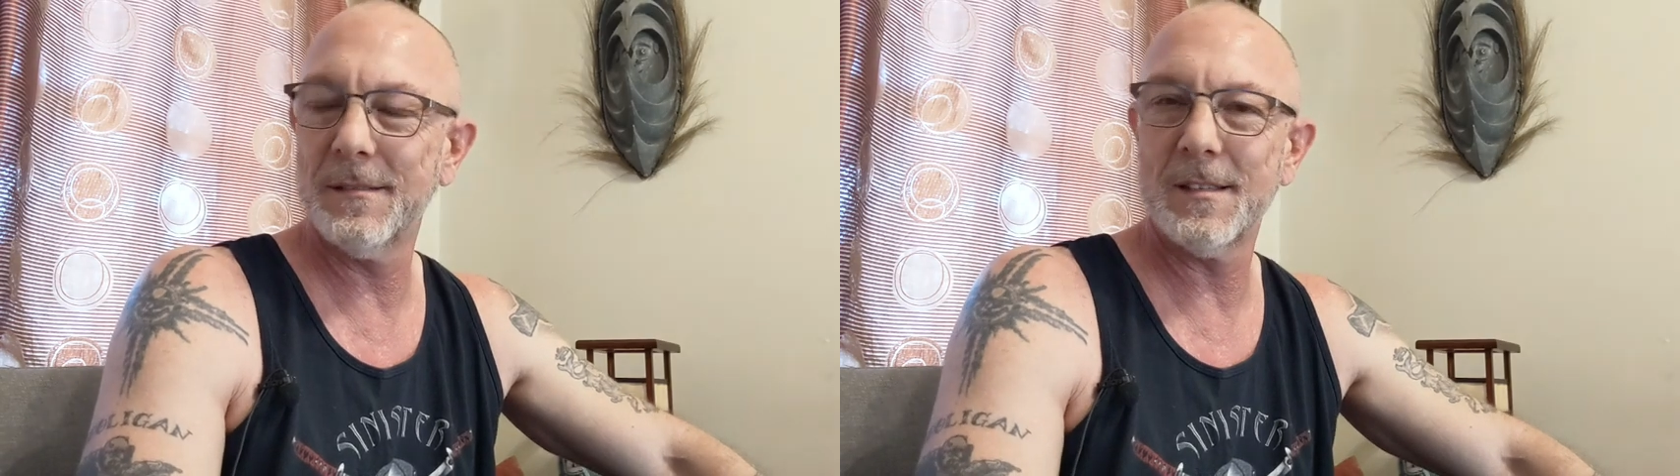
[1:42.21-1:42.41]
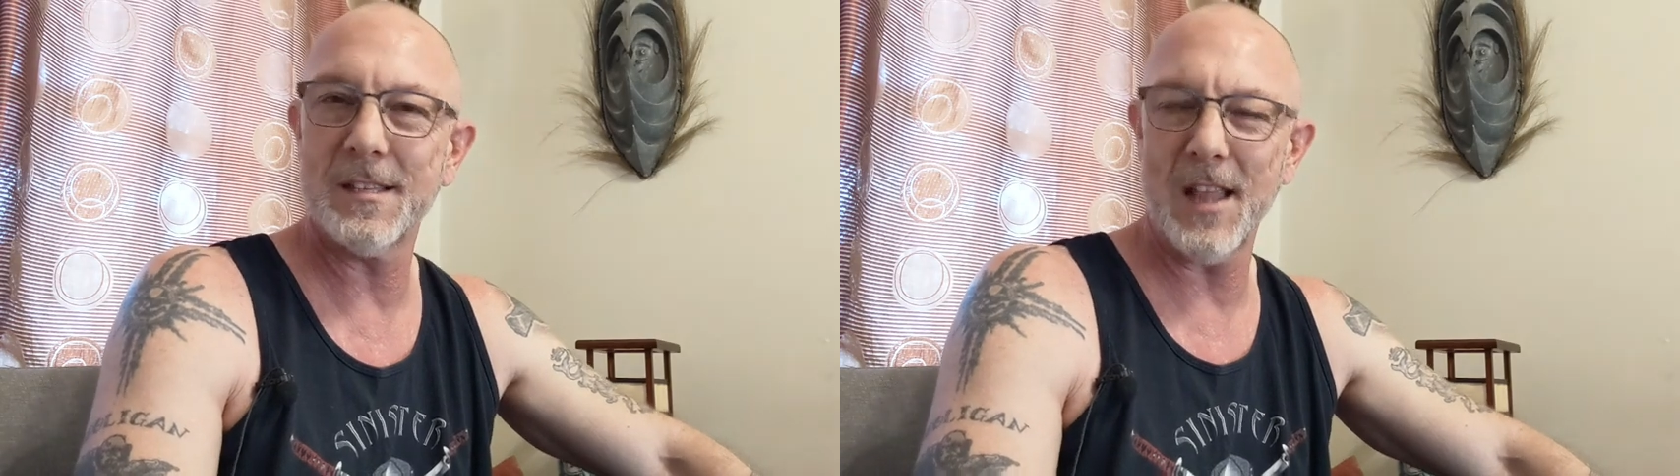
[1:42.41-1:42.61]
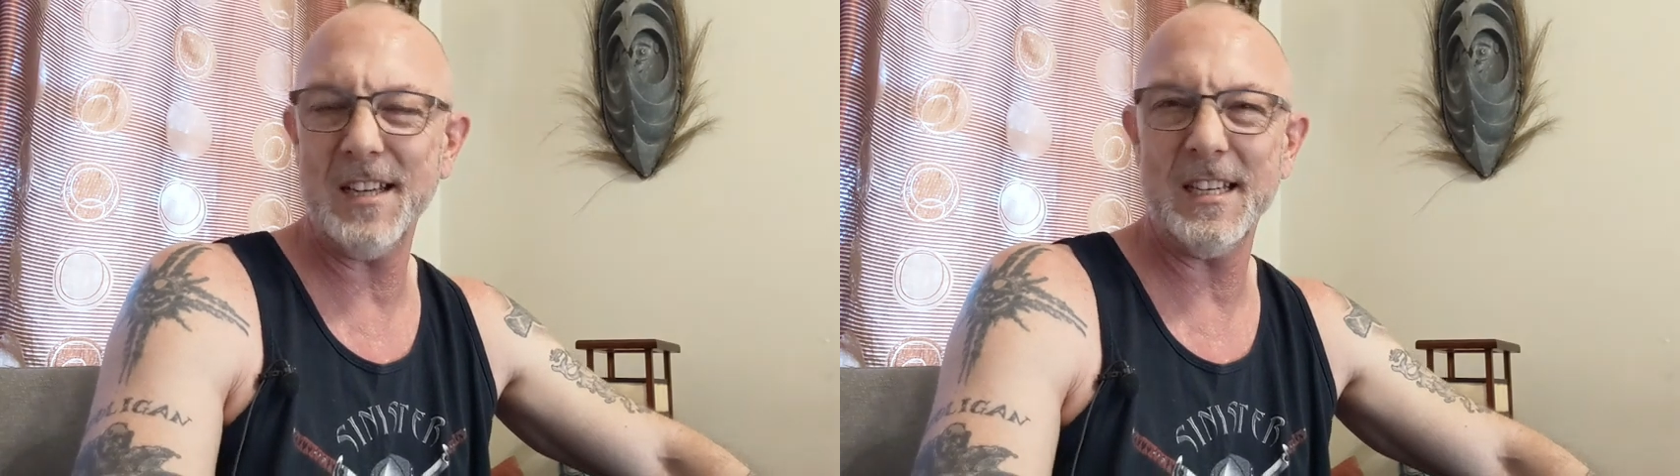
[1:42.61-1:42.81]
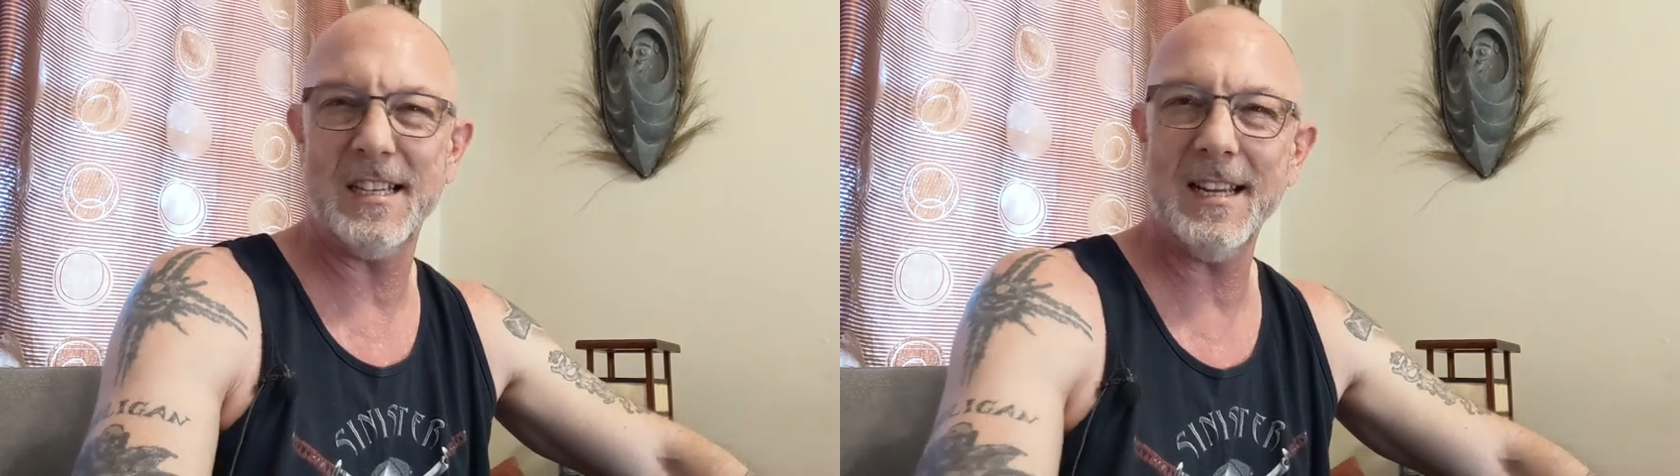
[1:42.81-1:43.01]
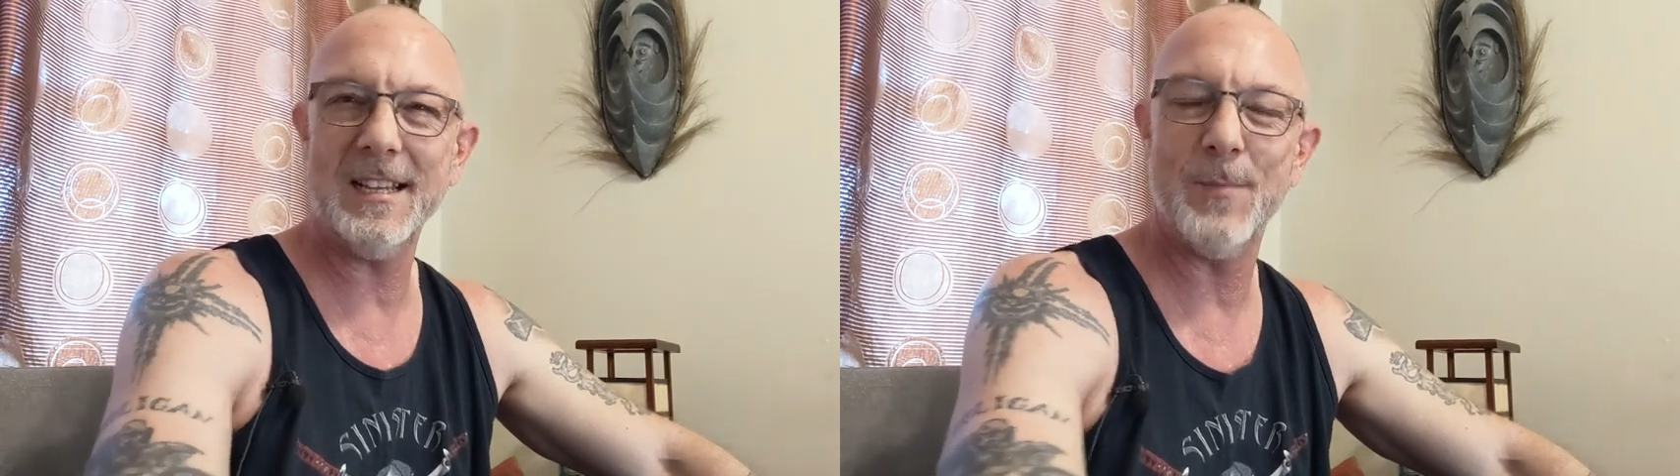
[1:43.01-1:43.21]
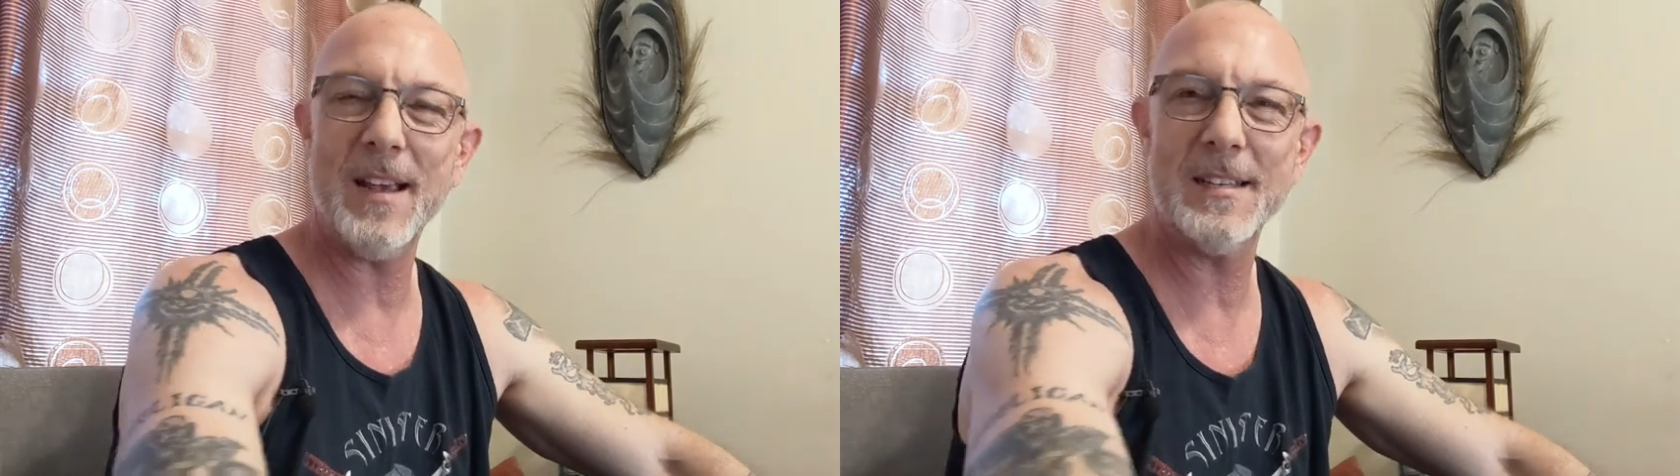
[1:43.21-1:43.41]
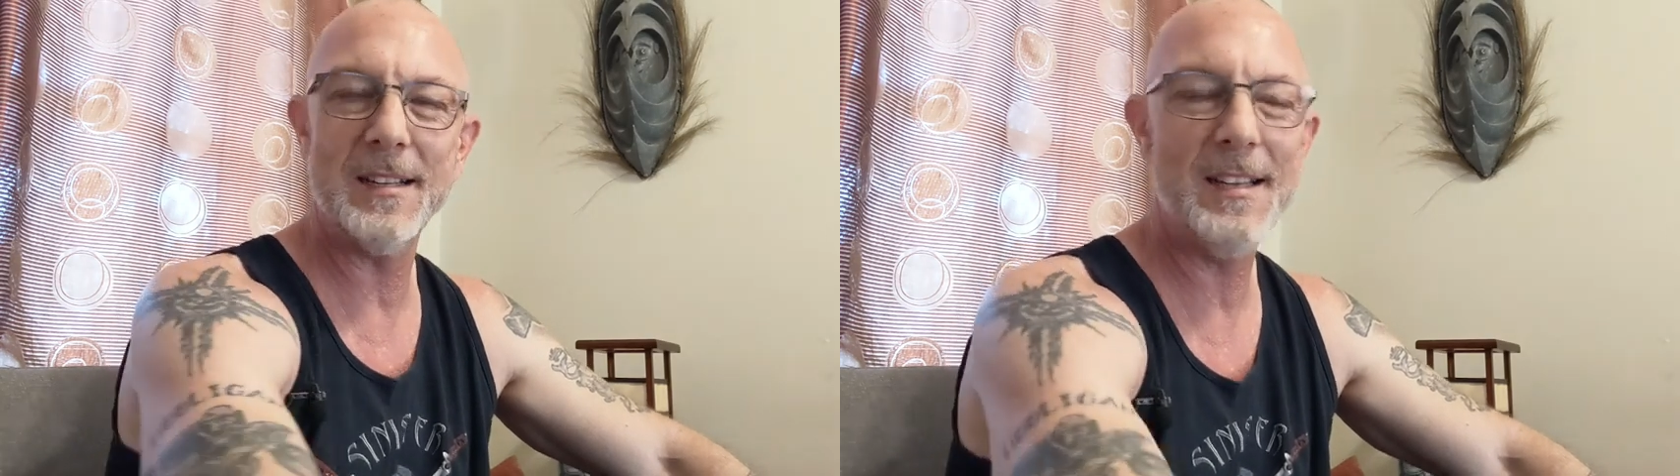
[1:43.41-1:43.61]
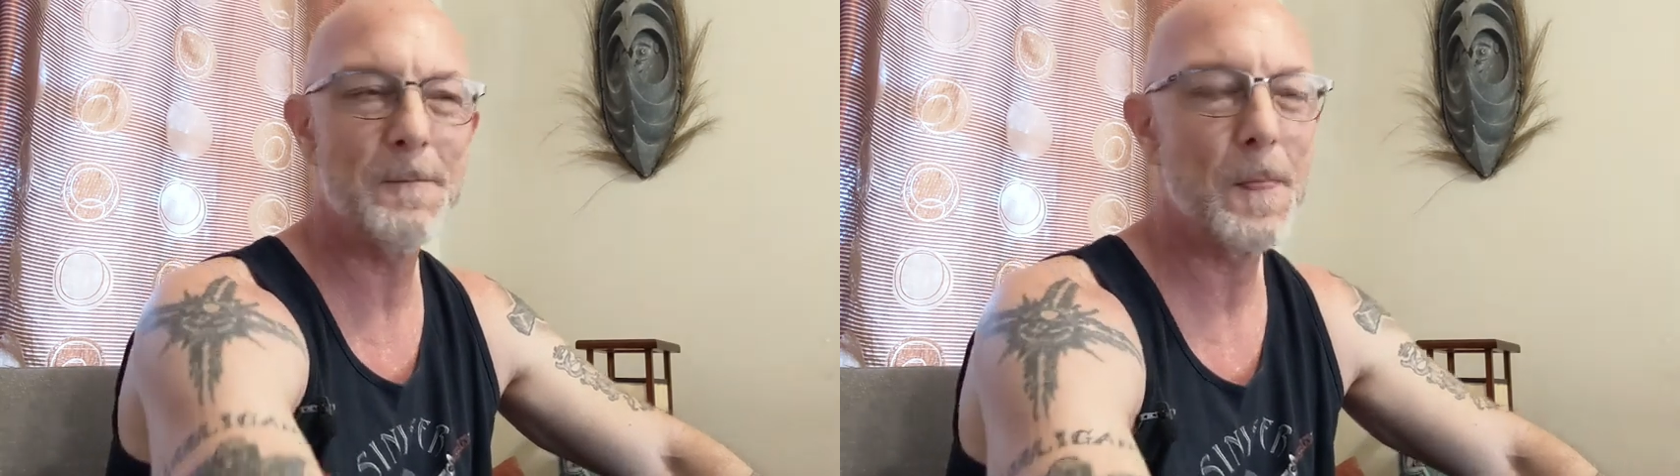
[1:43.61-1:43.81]
slut disease,
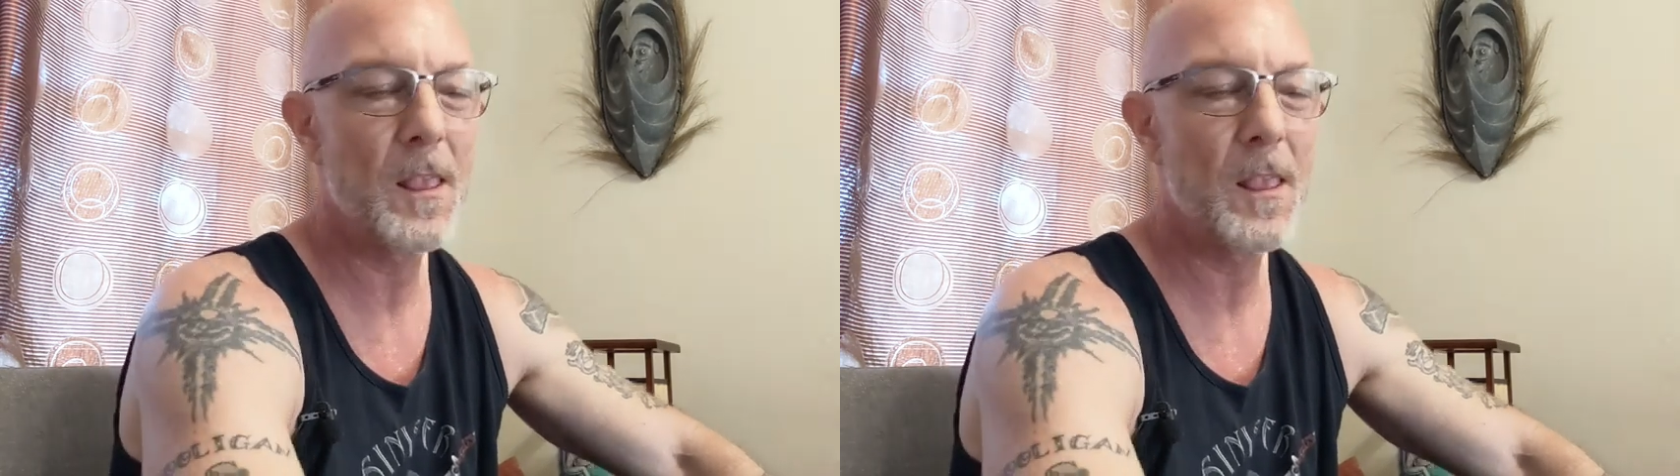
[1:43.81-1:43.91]
basically?